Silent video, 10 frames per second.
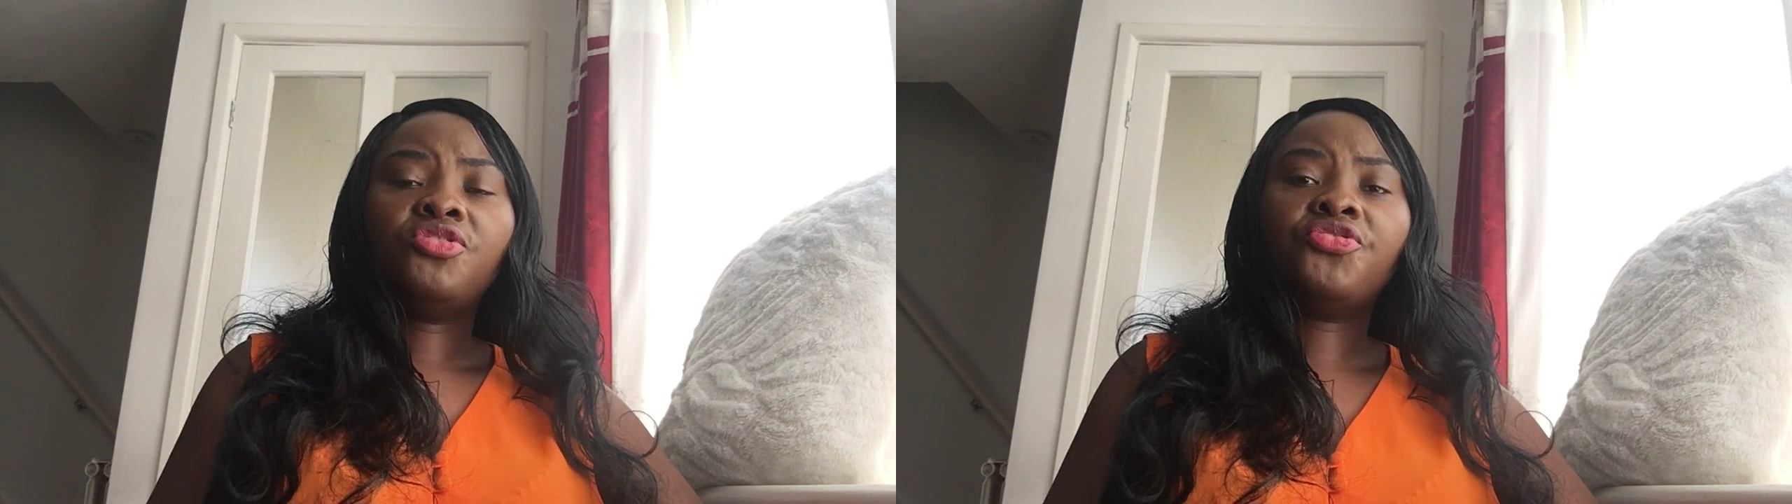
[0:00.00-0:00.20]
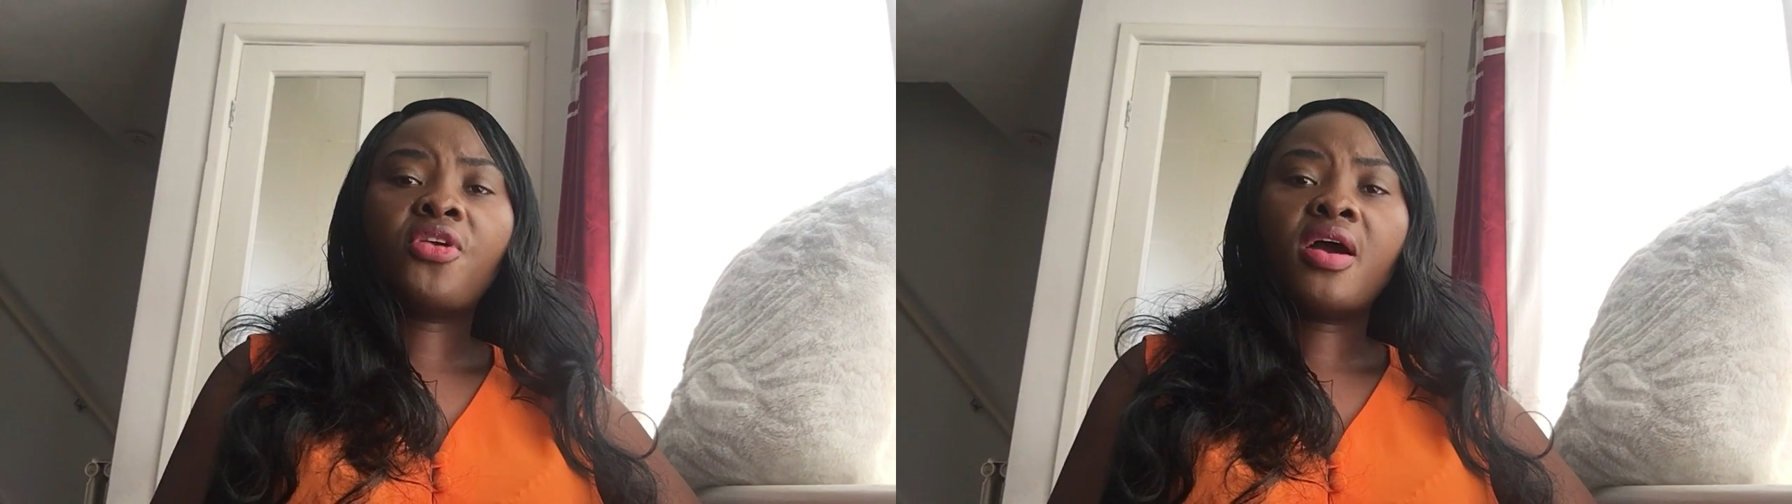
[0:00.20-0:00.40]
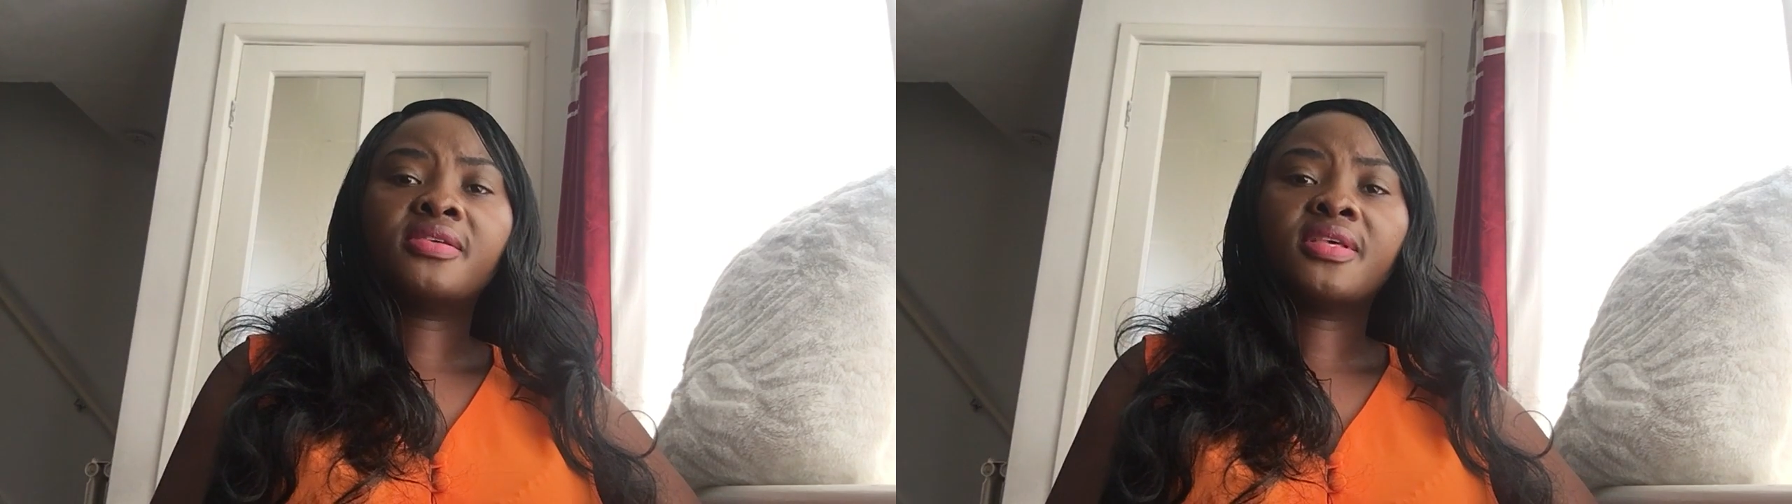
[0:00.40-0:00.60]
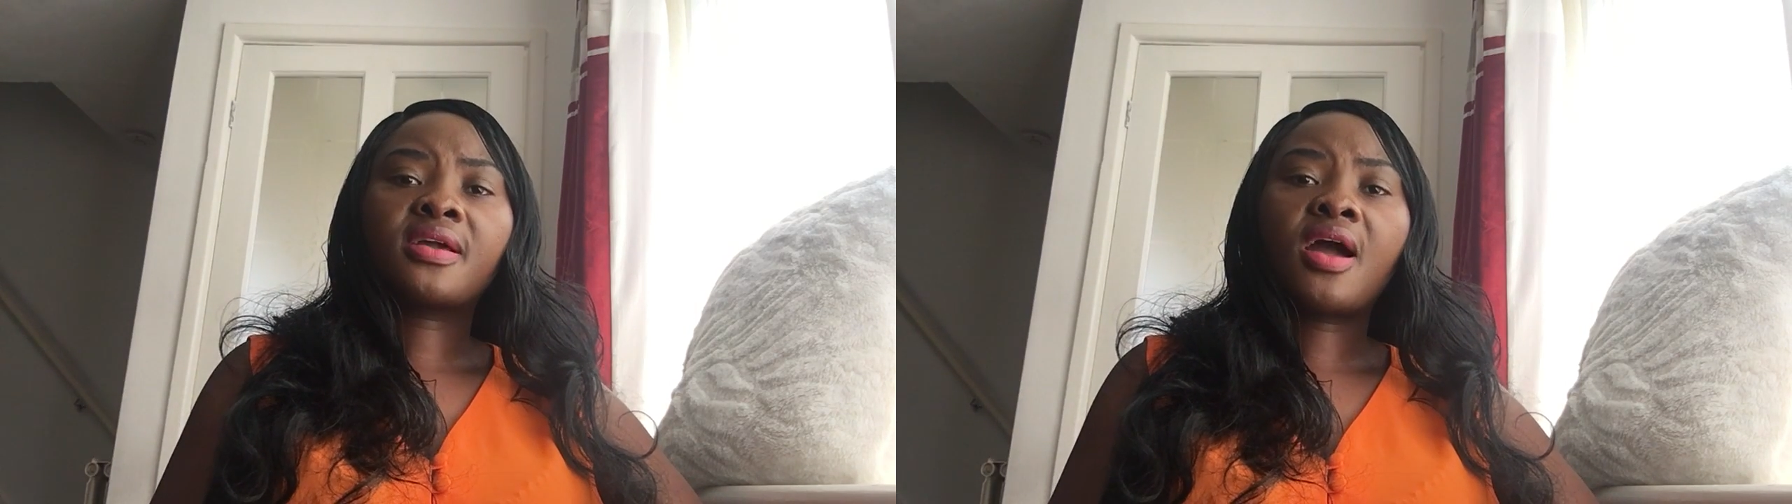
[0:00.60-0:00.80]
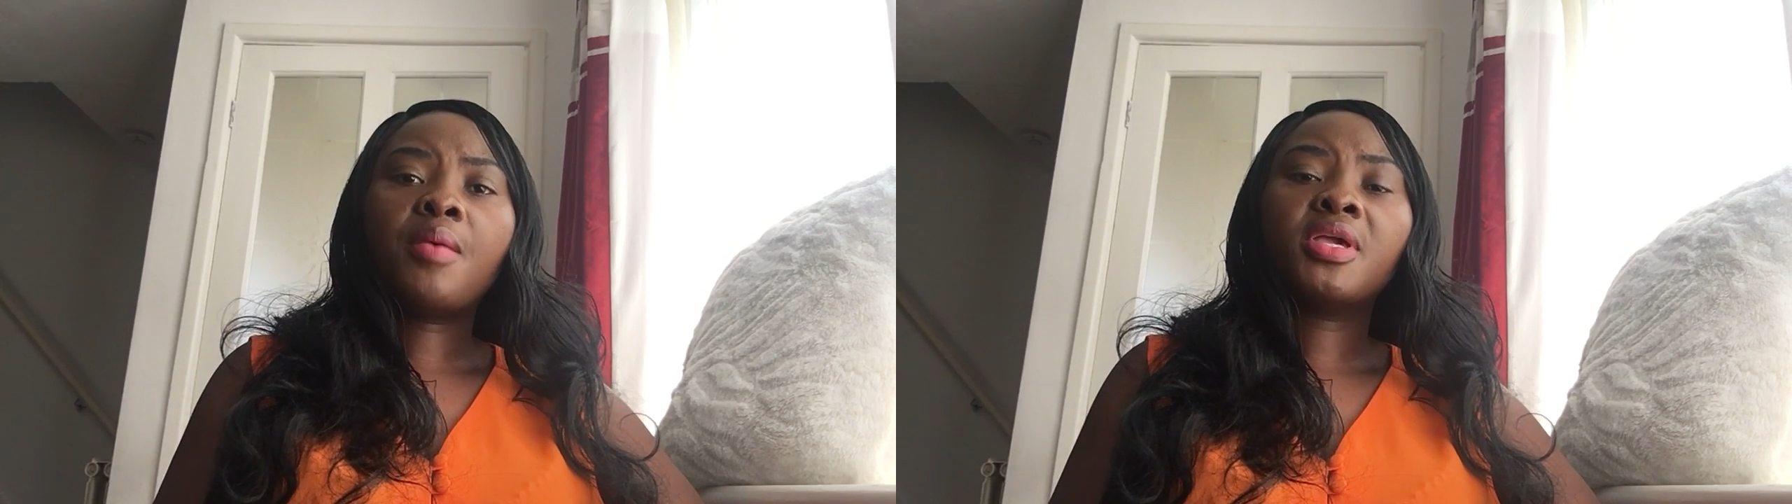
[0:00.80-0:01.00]
Drugs are
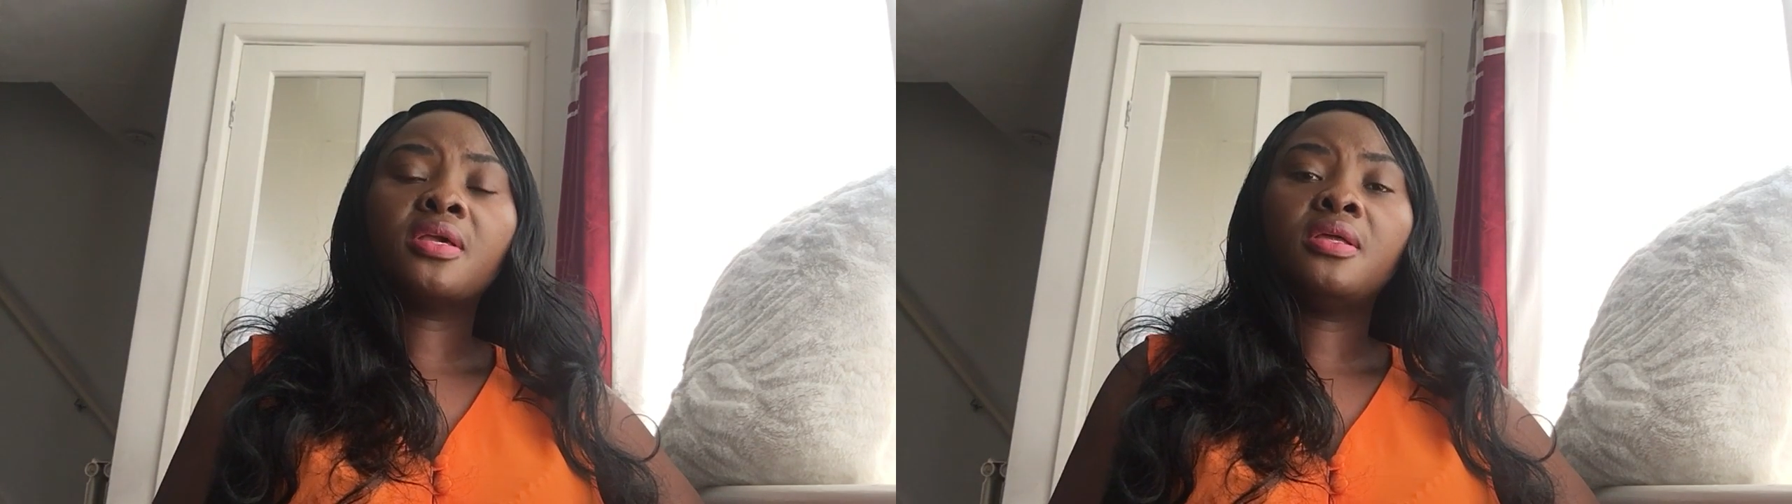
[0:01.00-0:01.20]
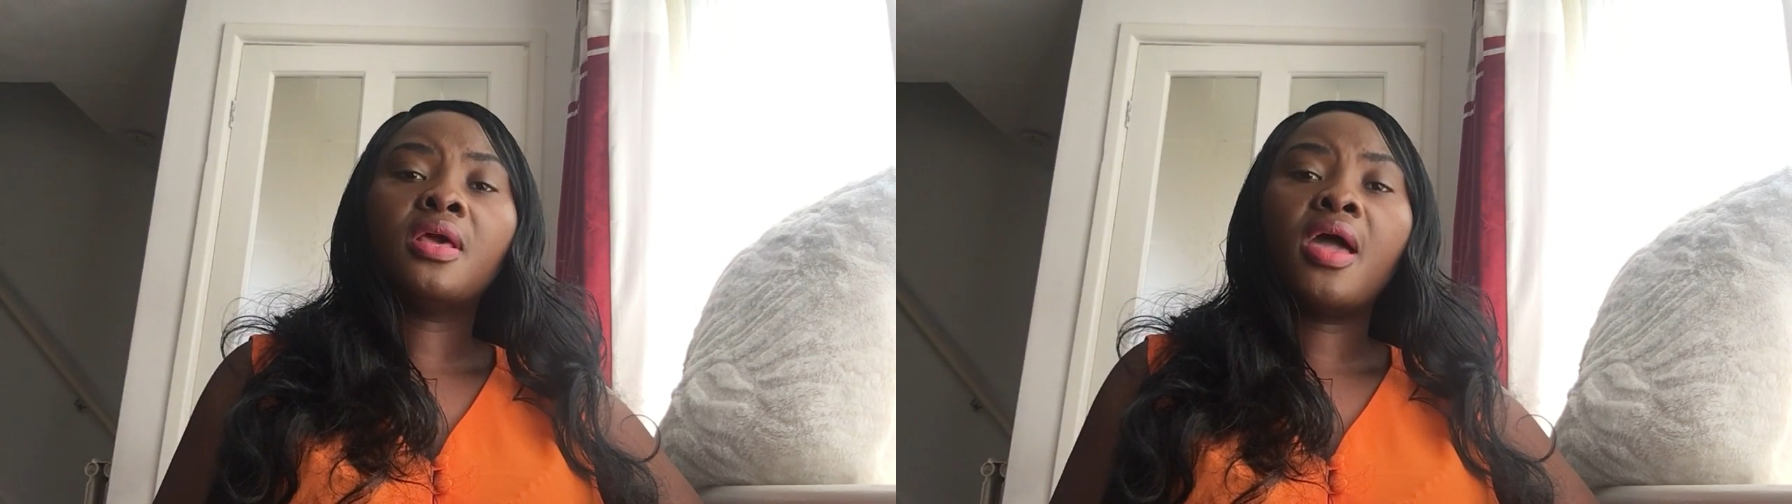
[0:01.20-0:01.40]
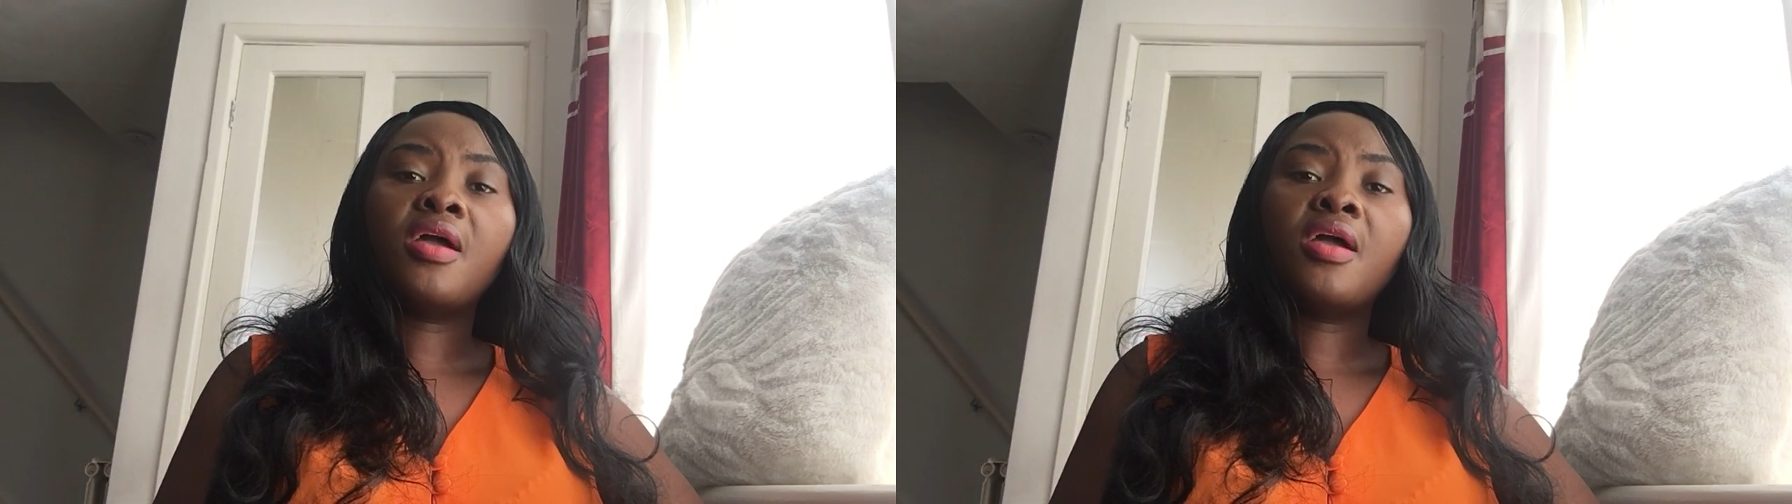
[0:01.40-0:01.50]
coming in